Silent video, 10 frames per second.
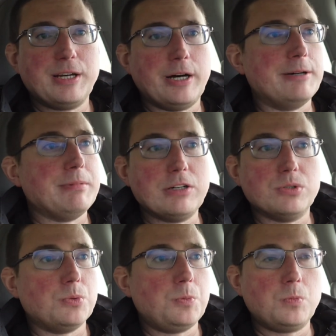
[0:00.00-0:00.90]
And
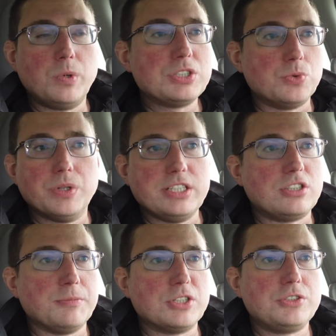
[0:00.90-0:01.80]
it wasn't really
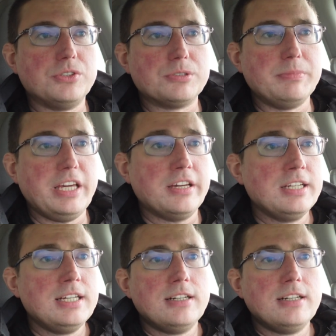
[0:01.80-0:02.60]
so much to do with me.